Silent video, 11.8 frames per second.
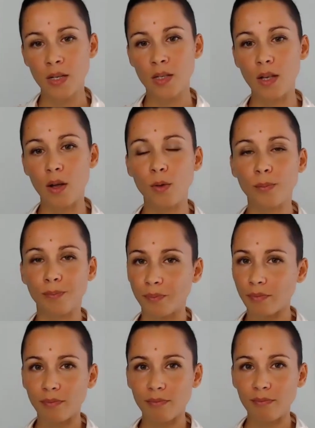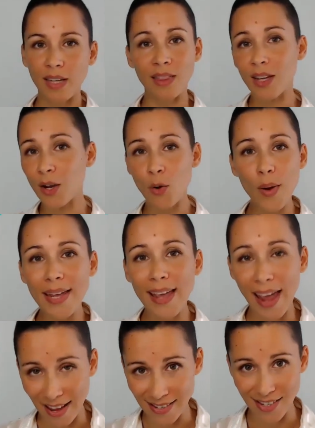So the
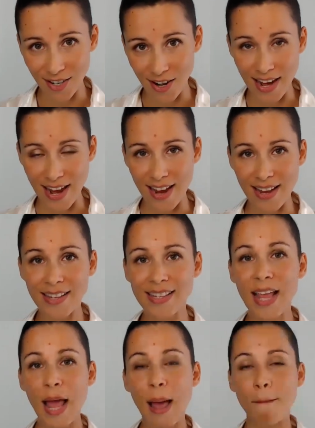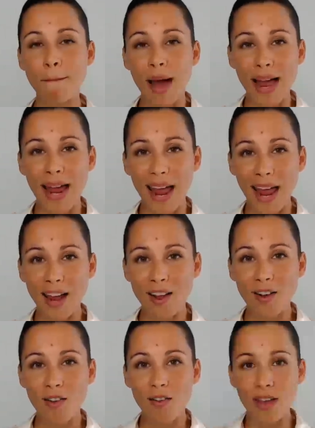quick answer is my
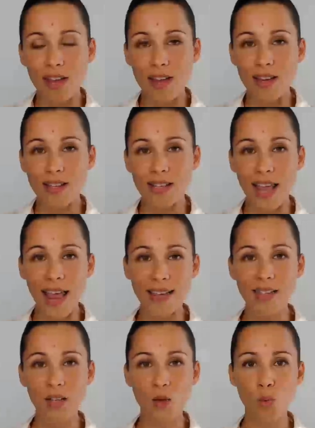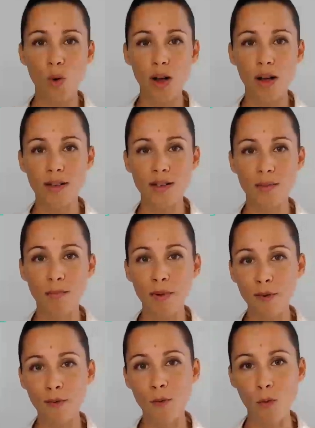ankle is as it was
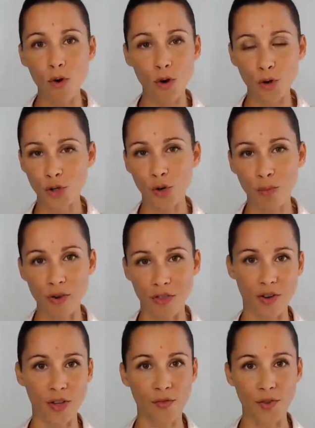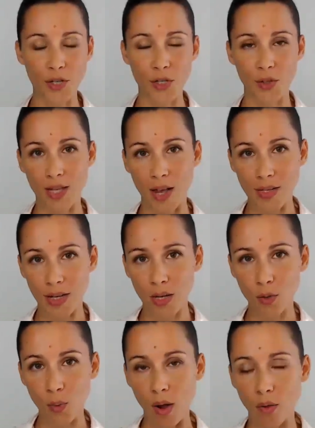before October 31st,
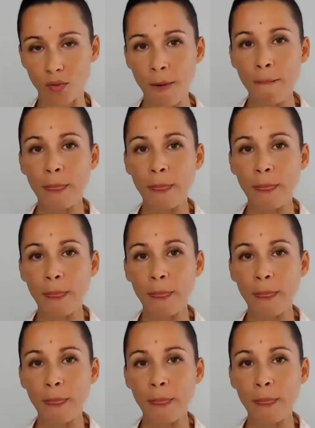2012.